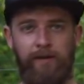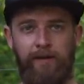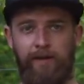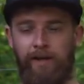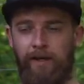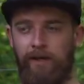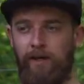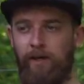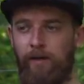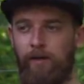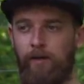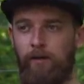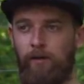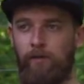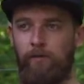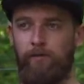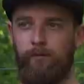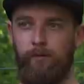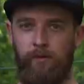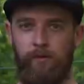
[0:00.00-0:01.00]
A lot
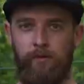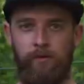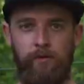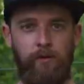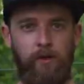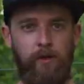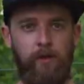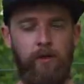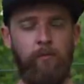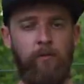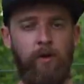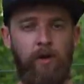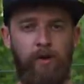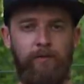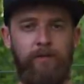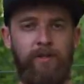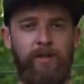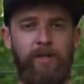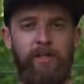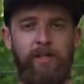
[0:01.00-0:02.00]
of you might
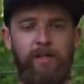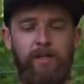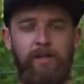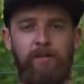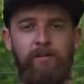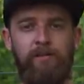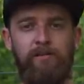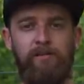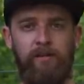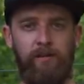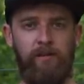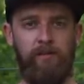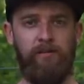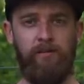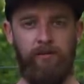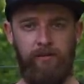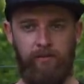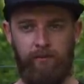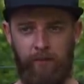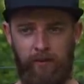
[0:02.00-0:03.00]
have a kit lens, so it's
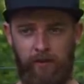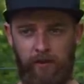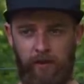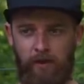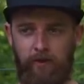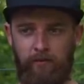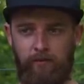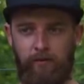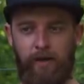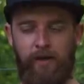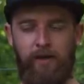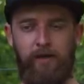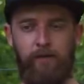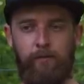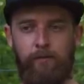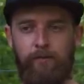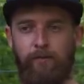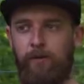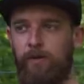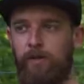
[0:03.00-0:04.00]
a range
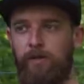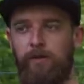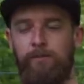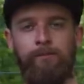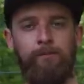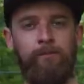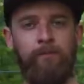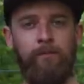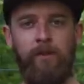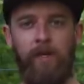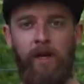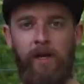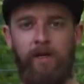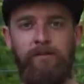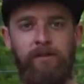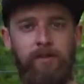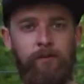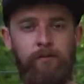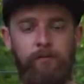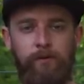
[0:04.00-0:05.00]
between
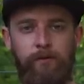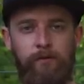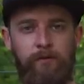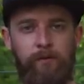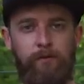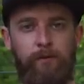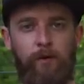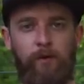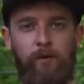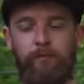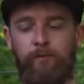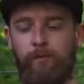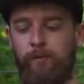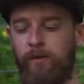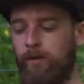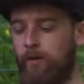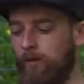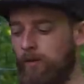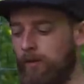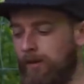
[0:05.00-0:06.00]
18 and 55
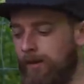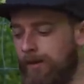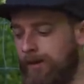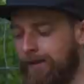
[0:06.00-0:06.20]
mil.